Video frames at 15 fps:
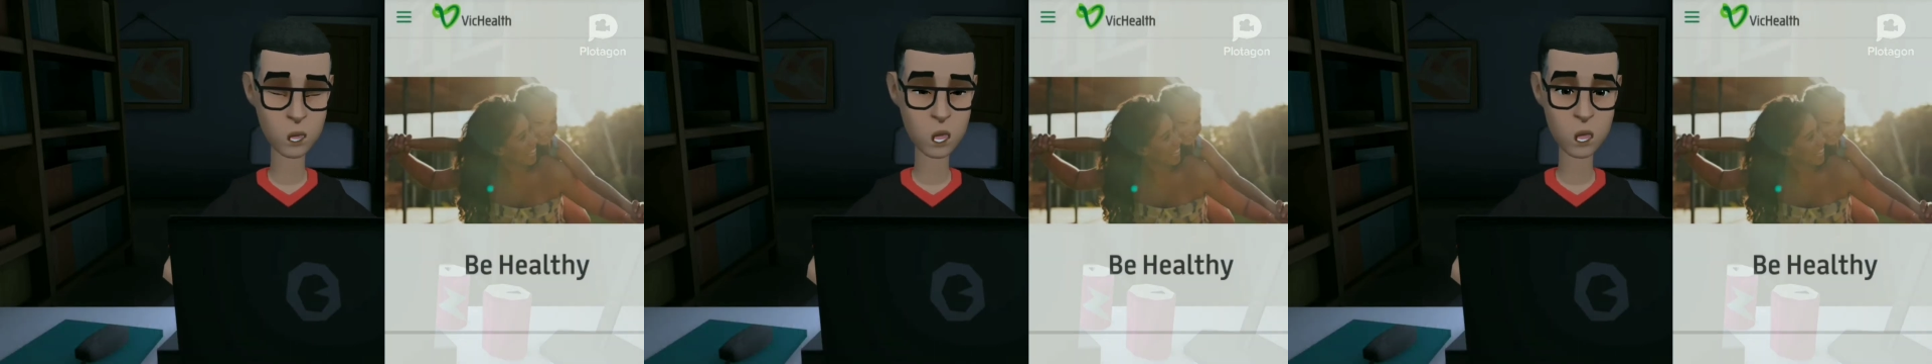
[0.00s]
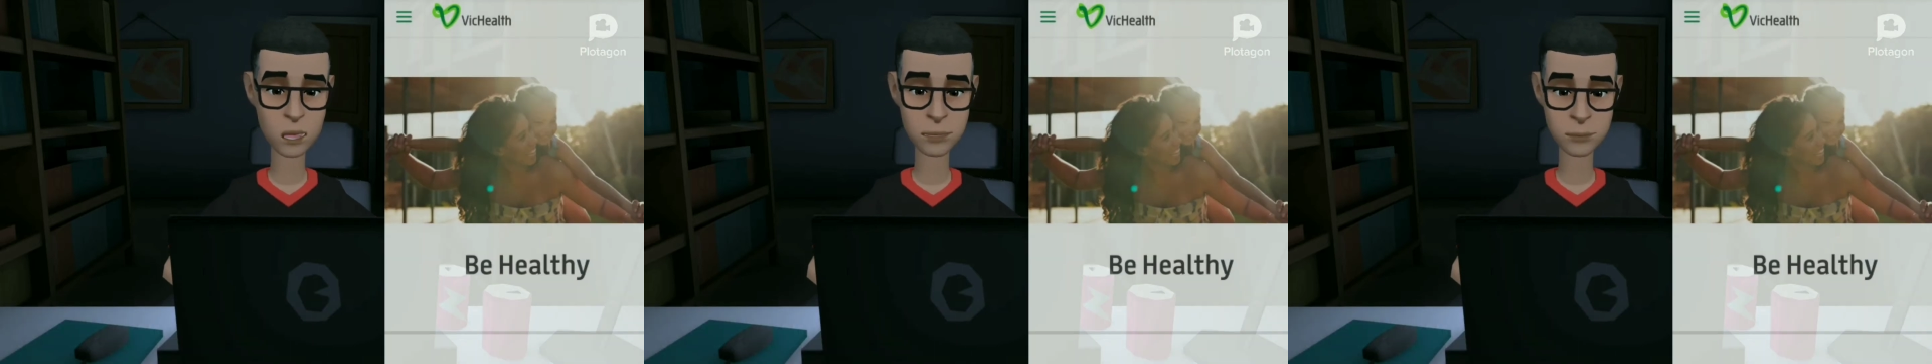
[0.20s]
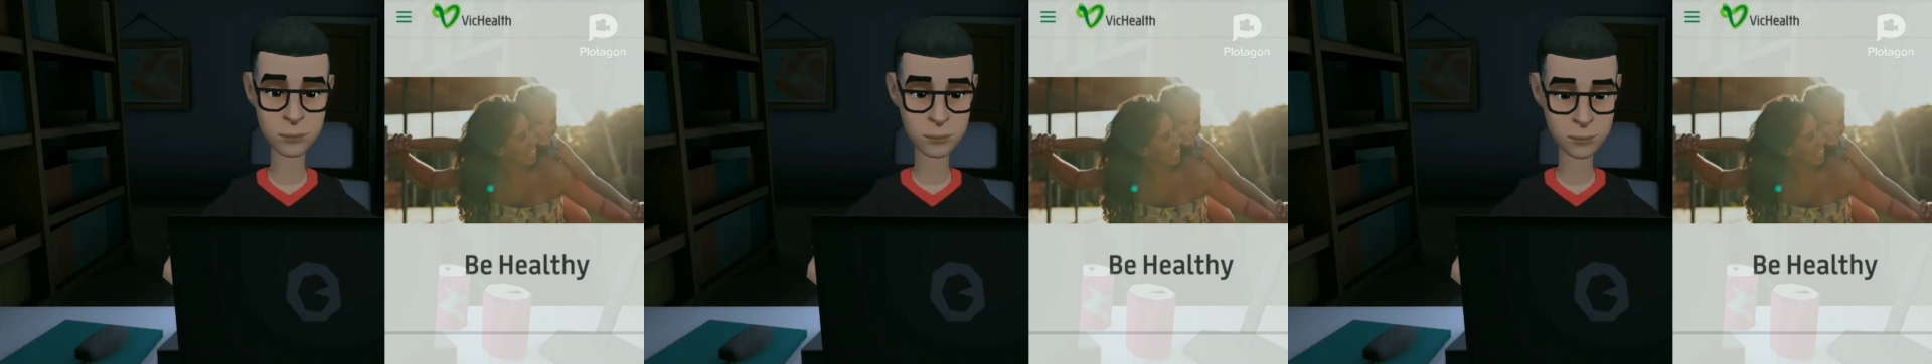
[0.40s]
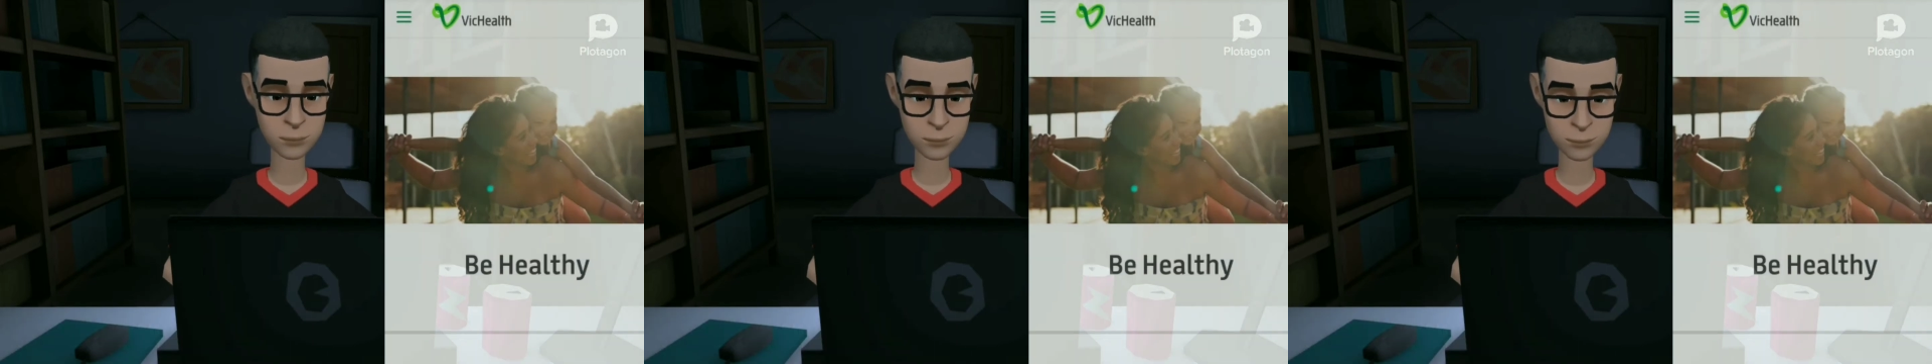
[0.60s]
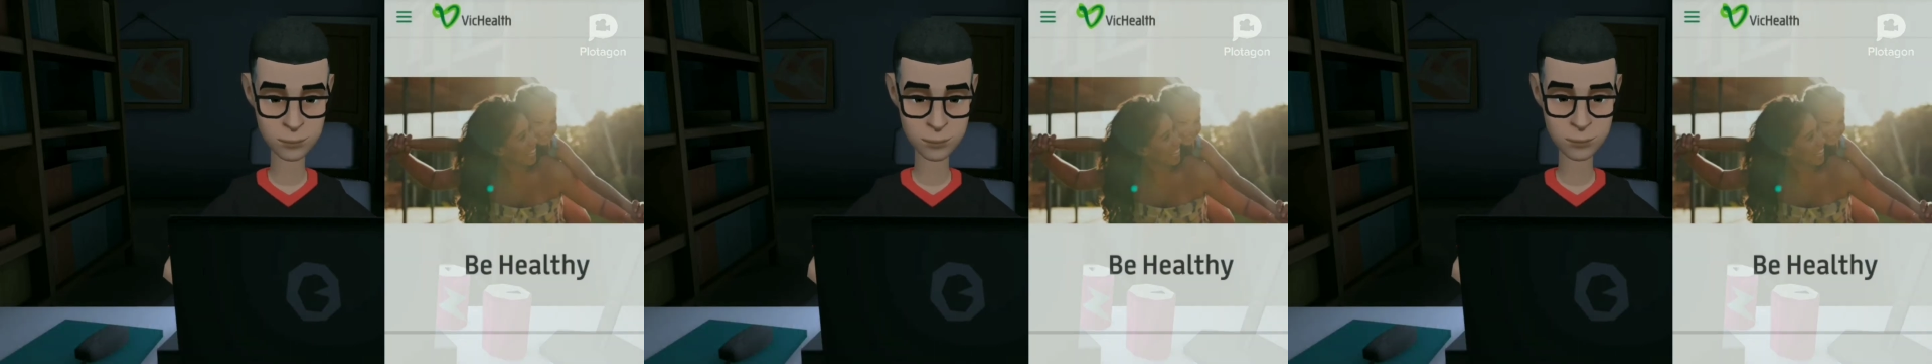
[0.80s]
more,
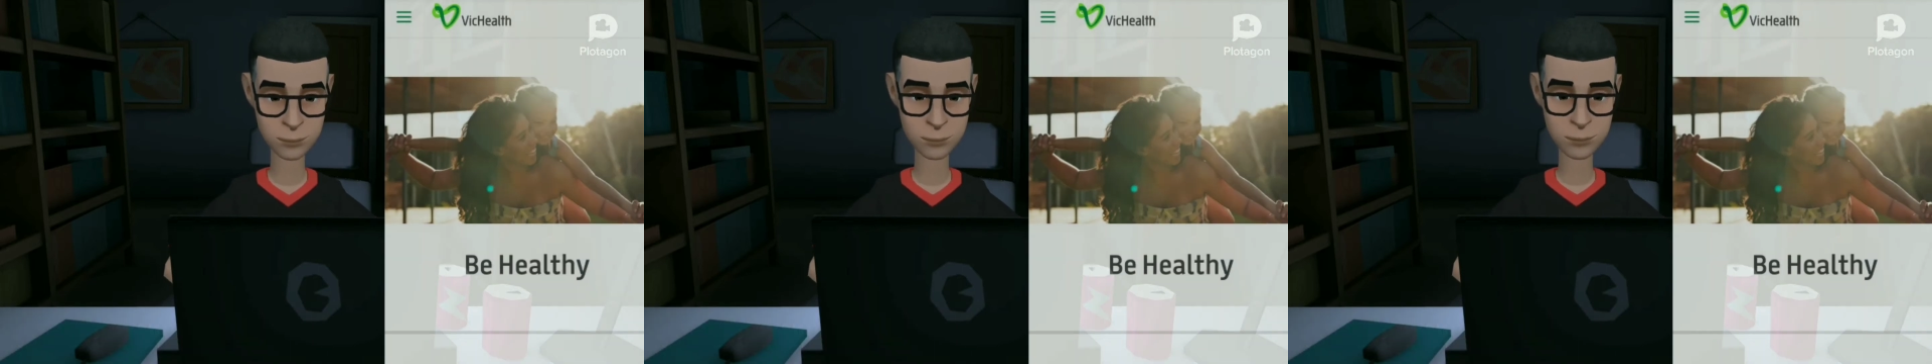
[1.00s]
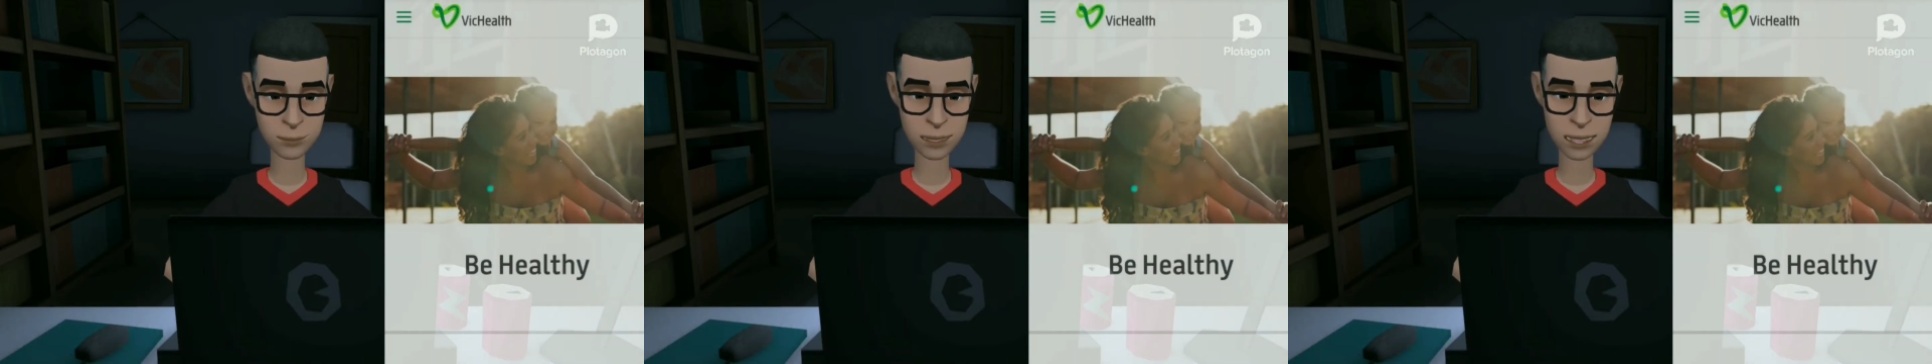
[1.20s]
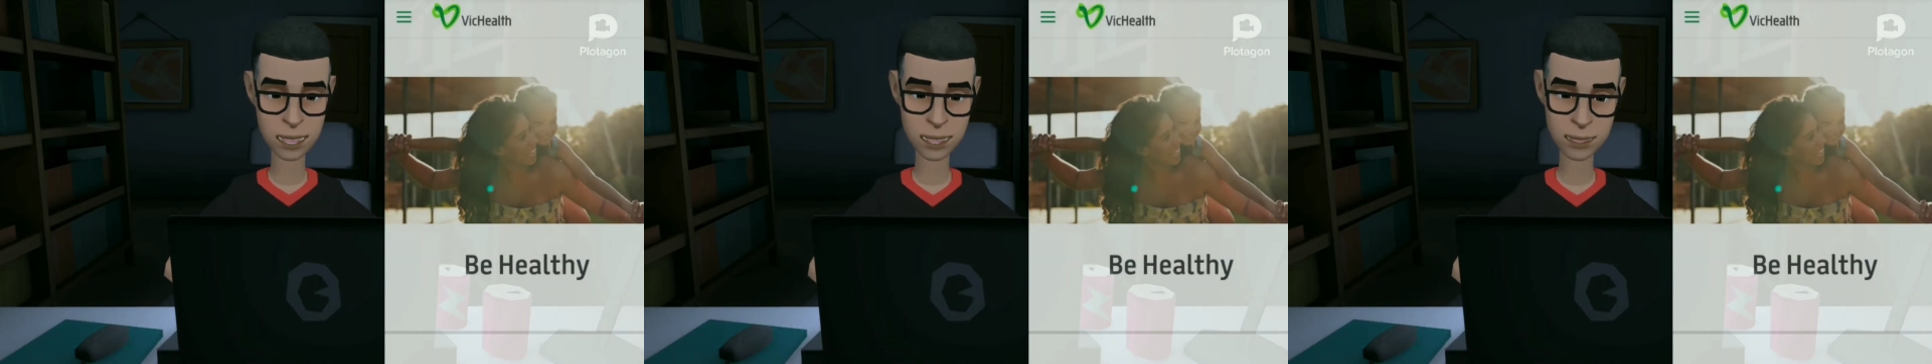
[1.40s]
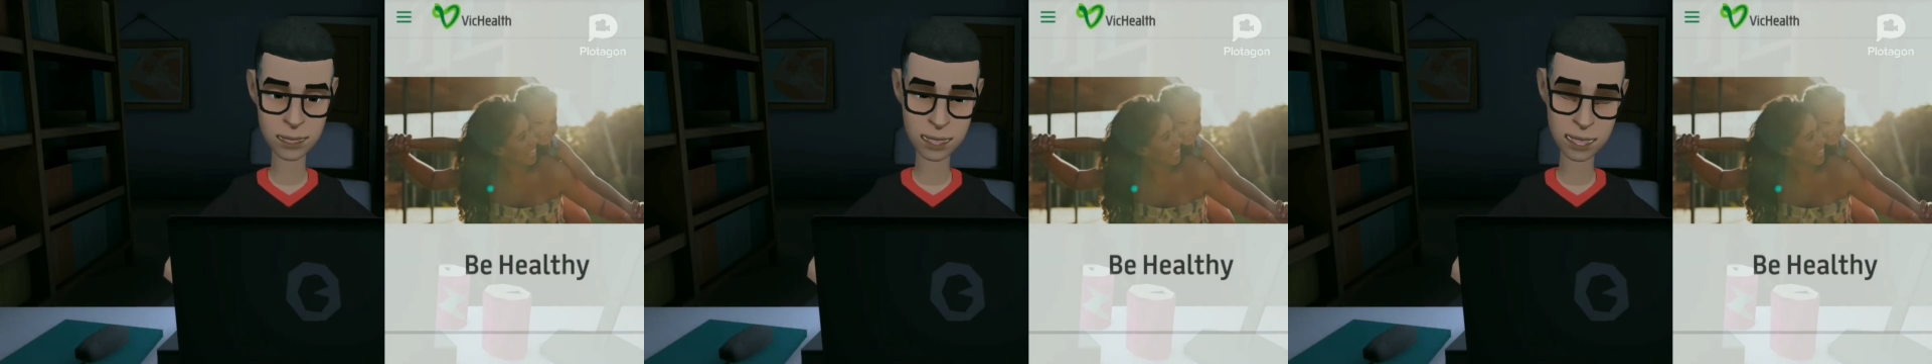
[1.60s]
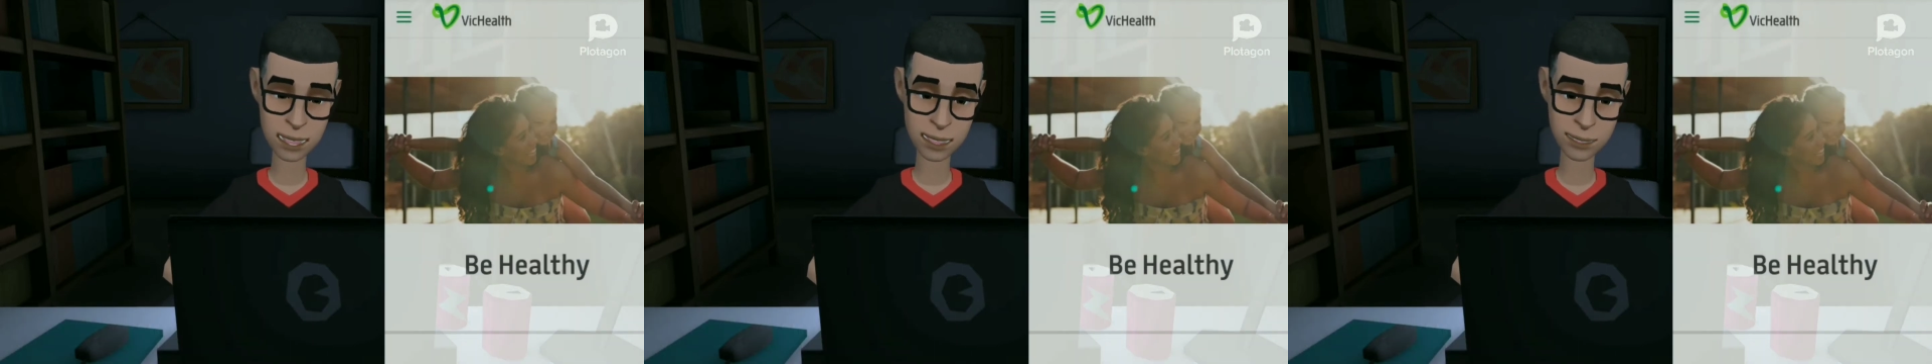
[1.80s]
take
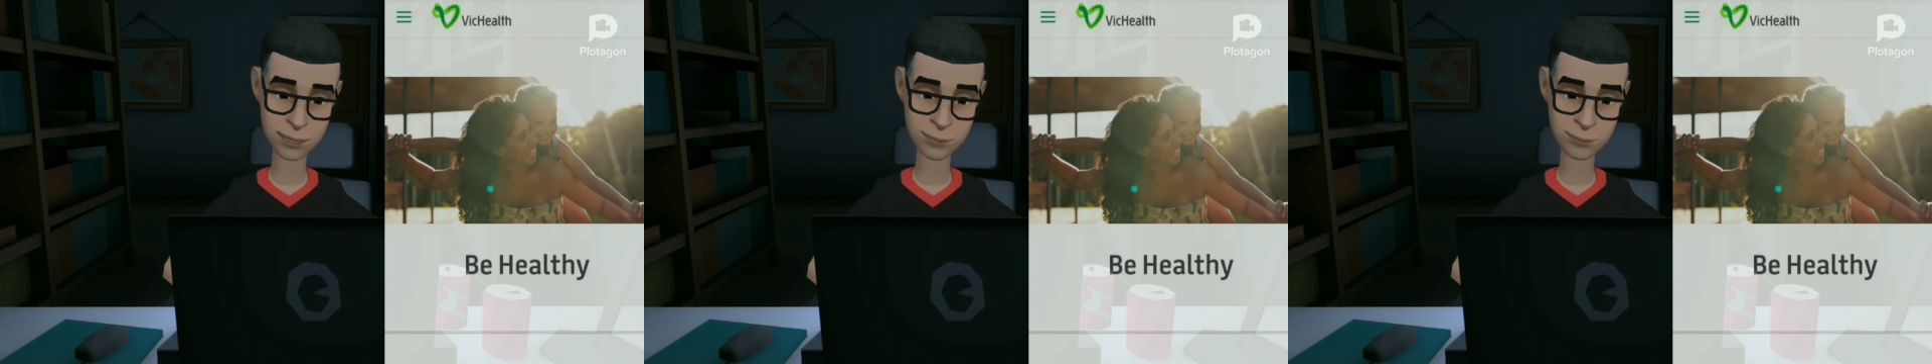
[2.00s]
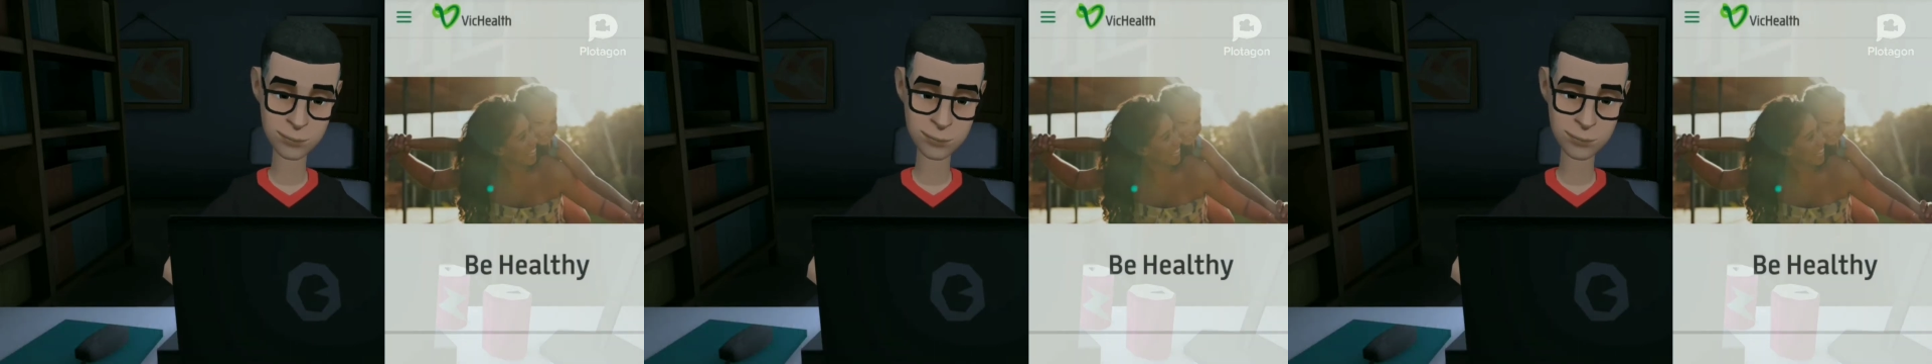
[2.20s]
stairs,